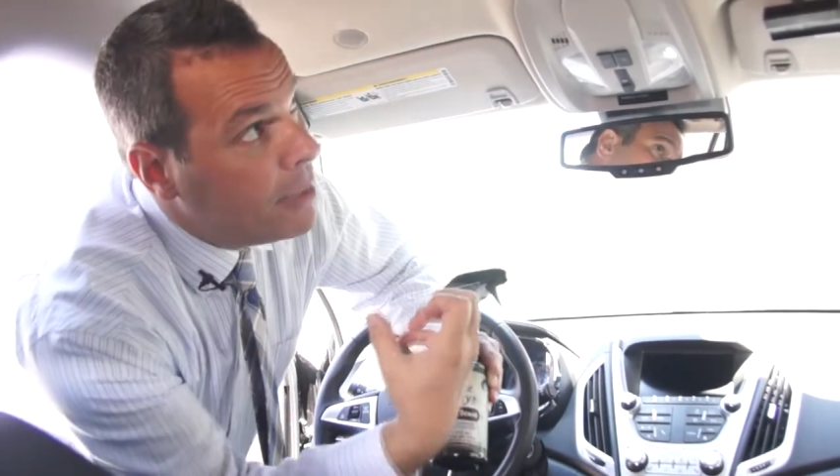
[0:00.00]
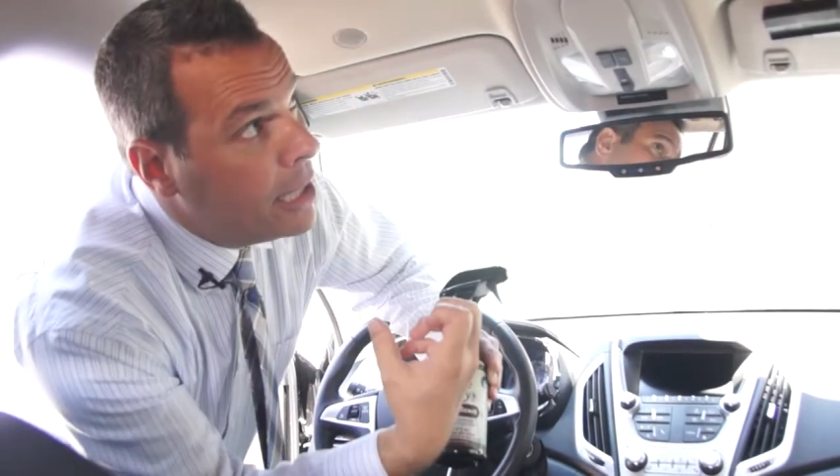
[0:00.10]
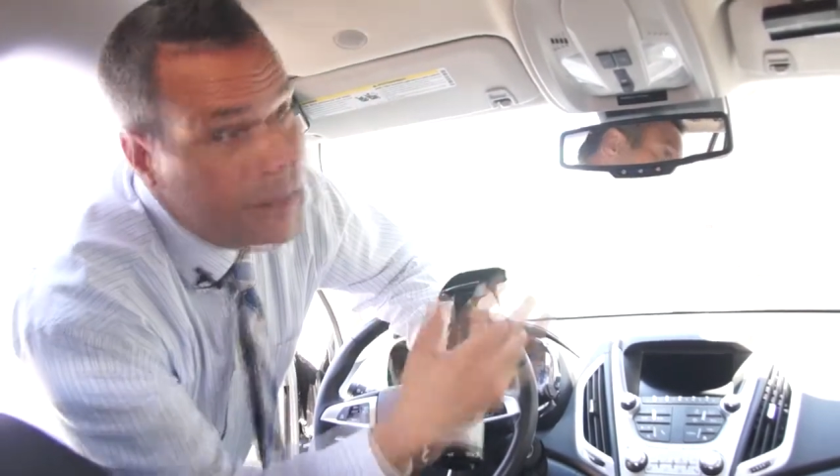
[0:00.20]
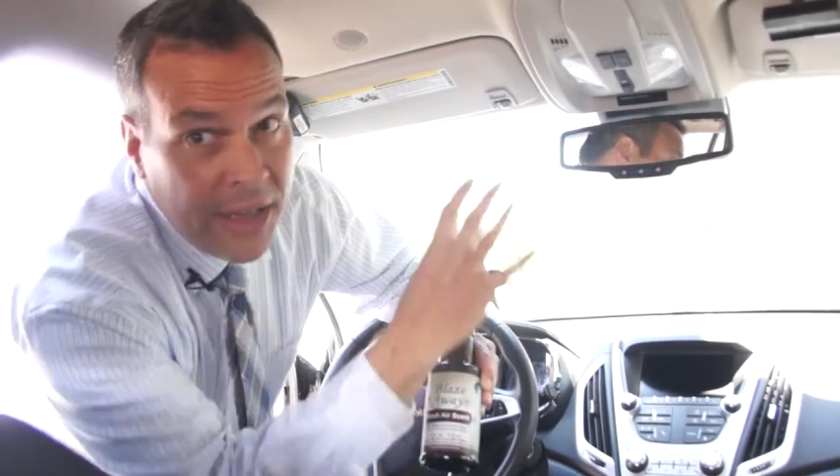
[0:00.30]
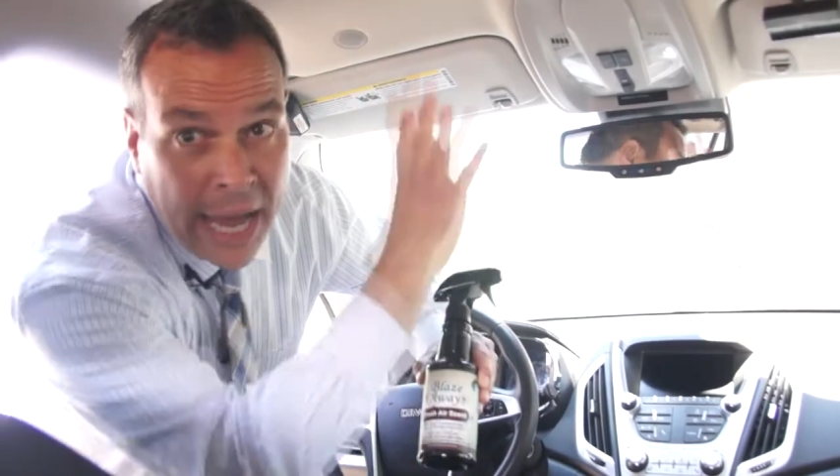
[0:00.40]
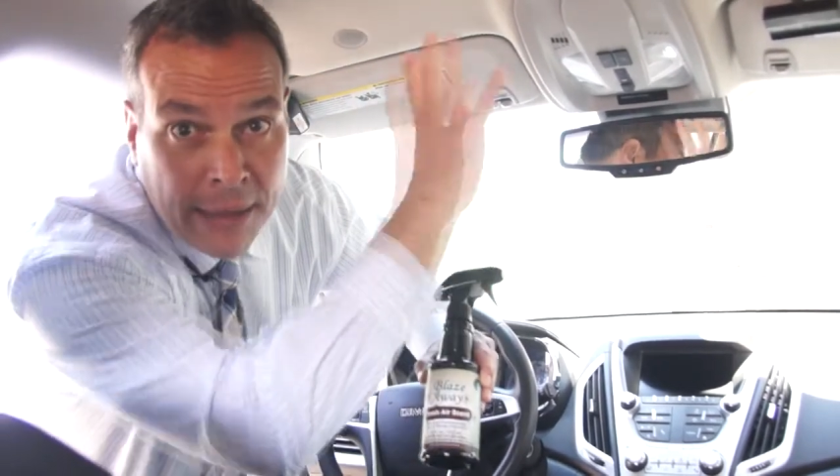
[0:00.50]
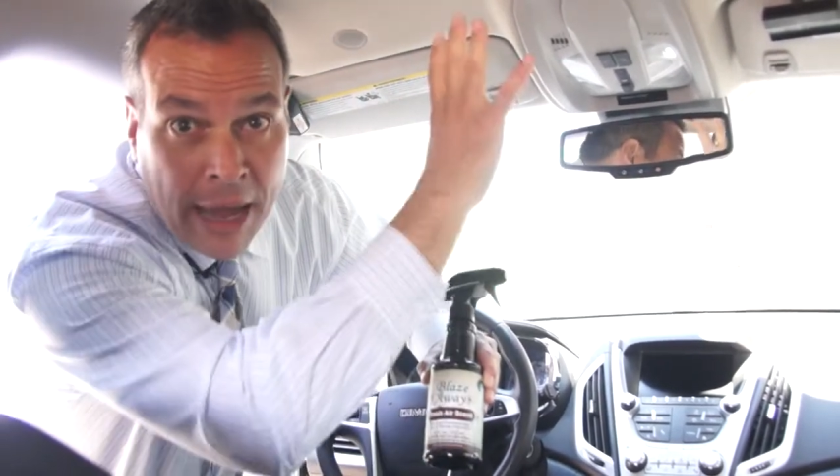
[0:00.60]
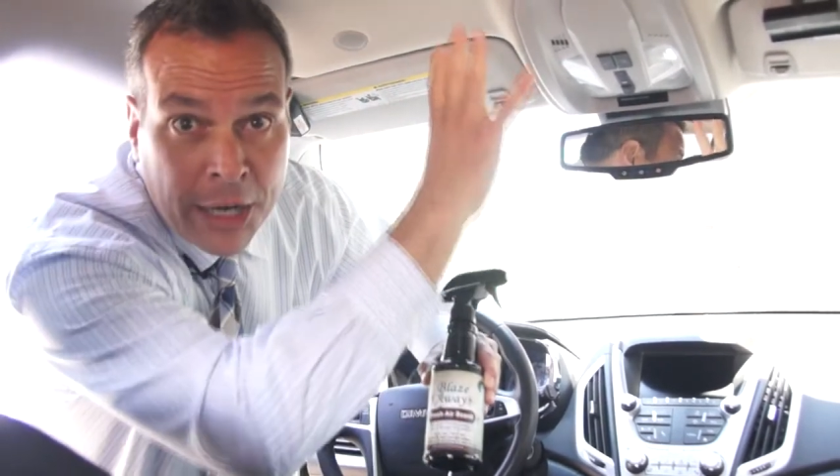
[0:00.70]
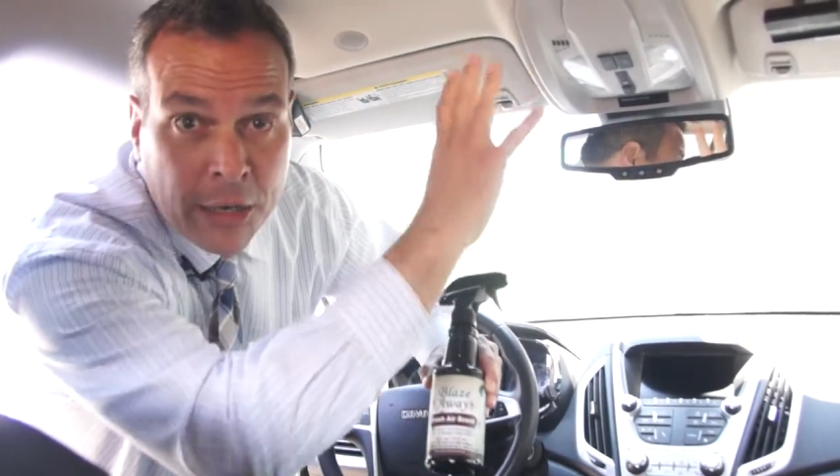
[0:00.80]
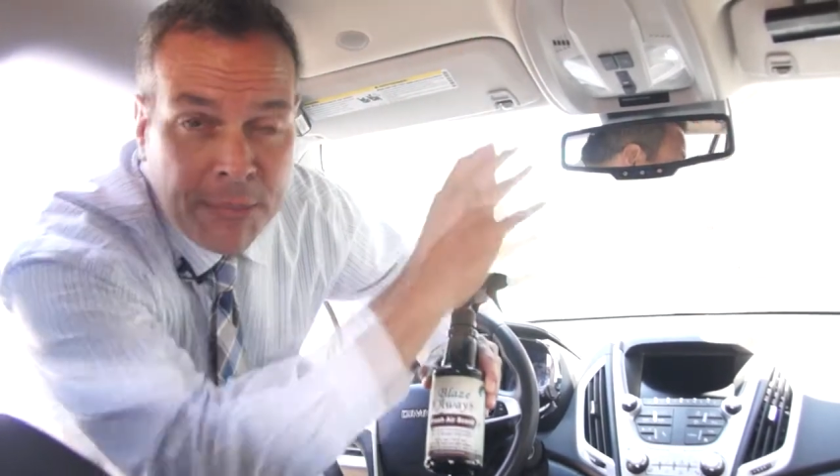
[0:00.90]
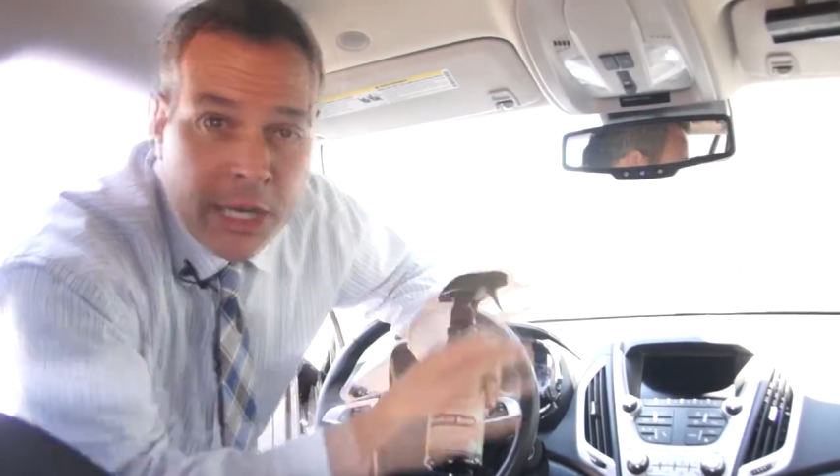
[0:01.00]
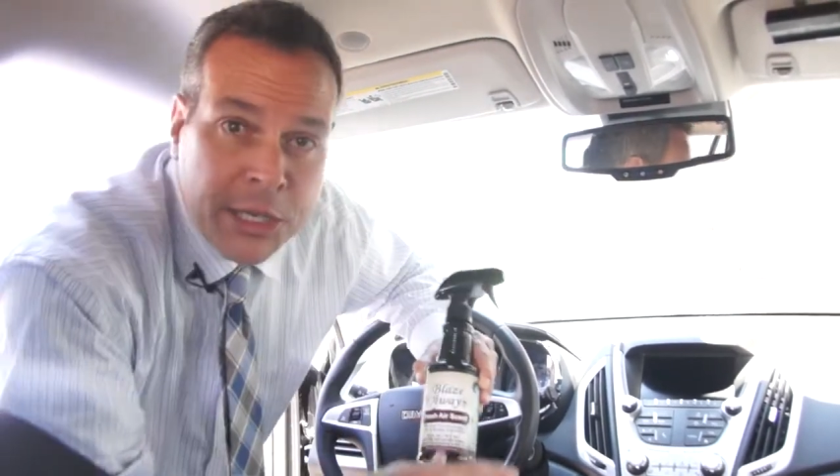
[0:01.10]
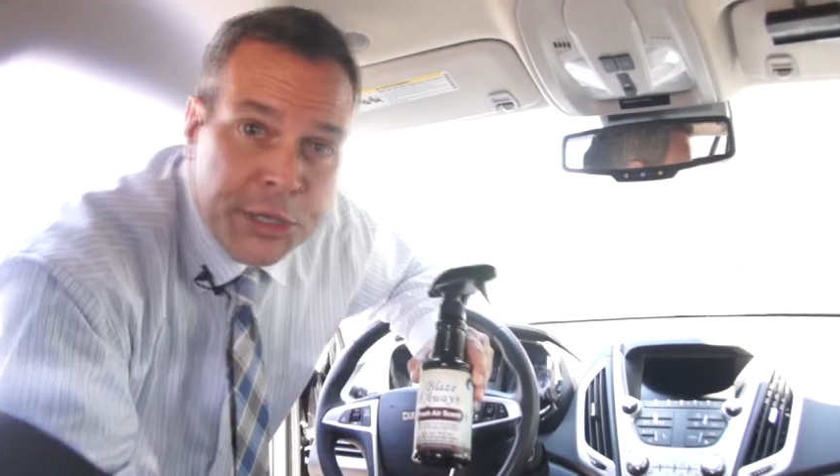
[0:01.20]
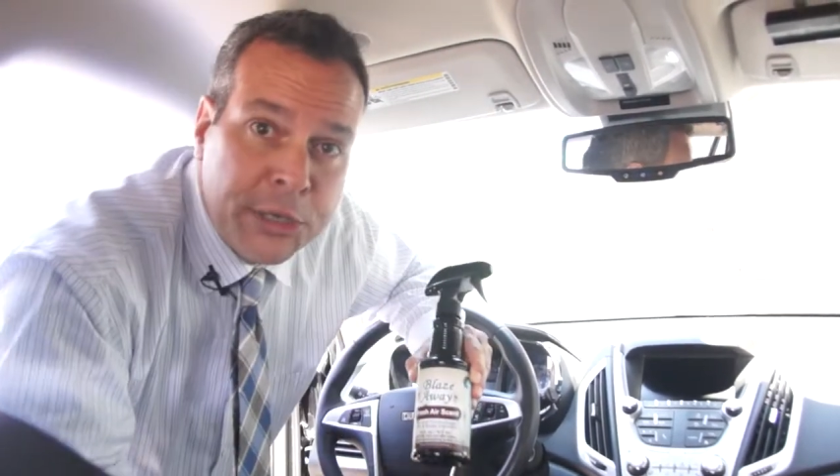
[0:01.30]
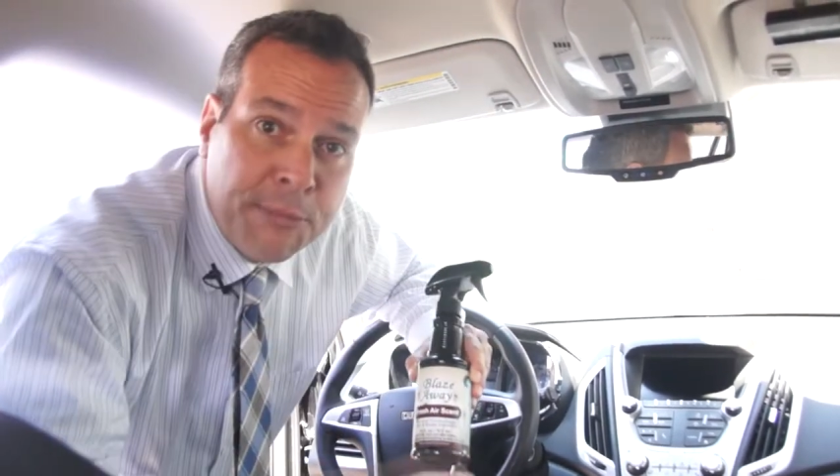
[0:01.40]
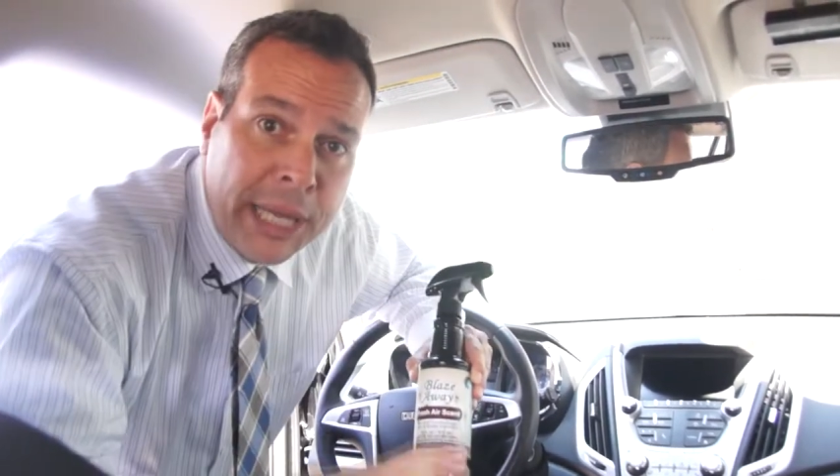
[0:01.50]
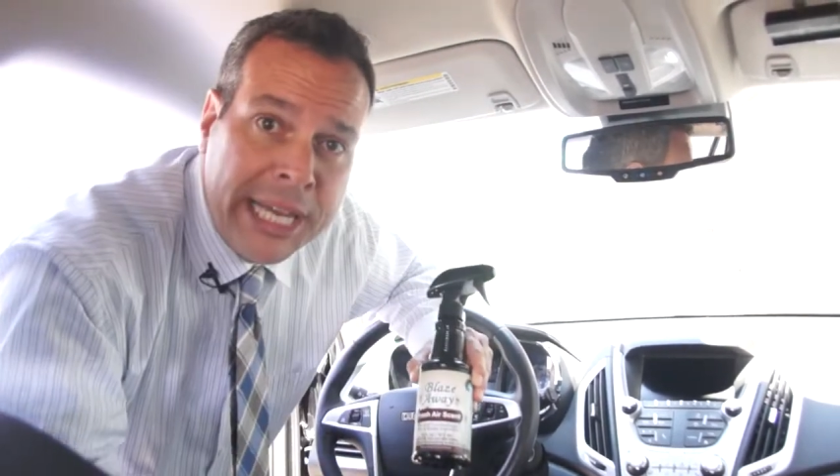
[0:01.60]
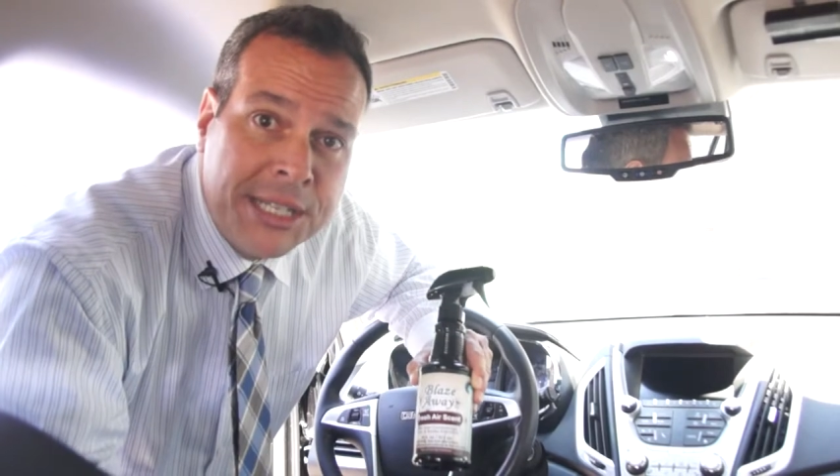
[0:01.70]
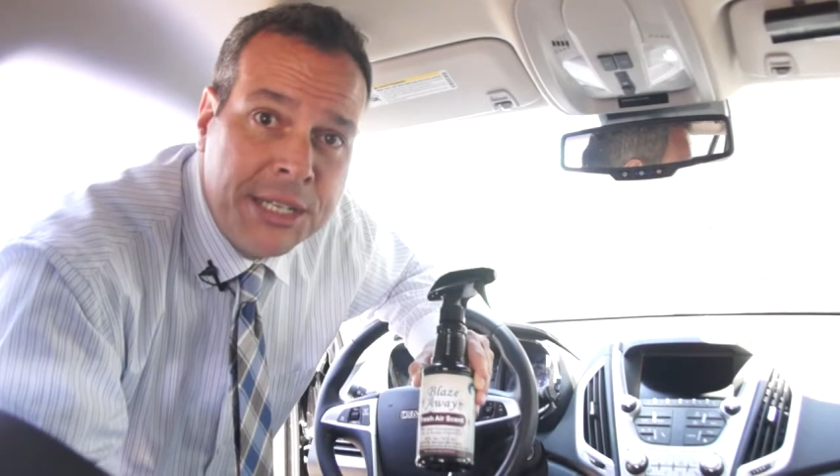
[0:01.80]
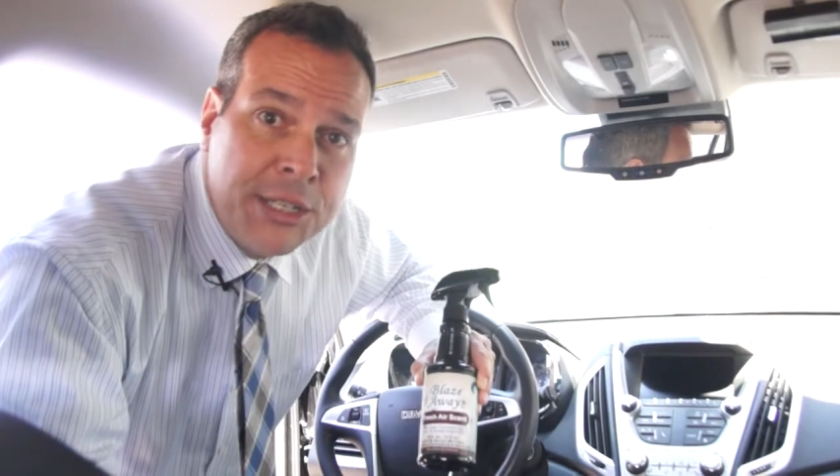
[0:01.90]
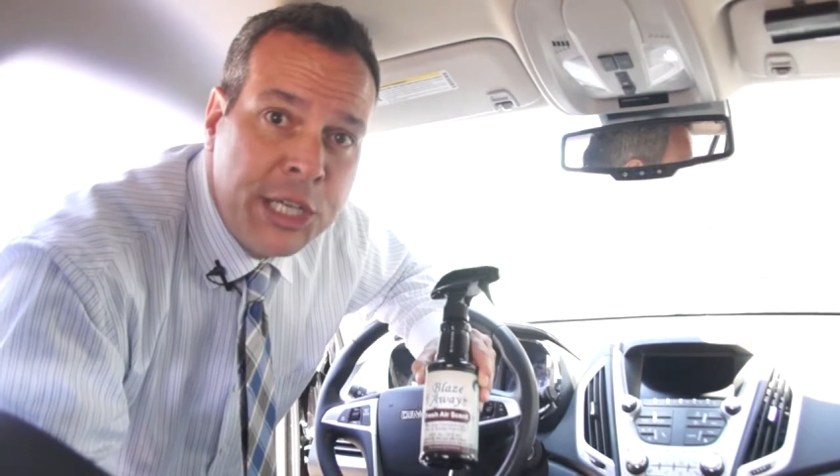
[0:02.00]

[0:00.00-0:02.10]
into the headliner, because there's places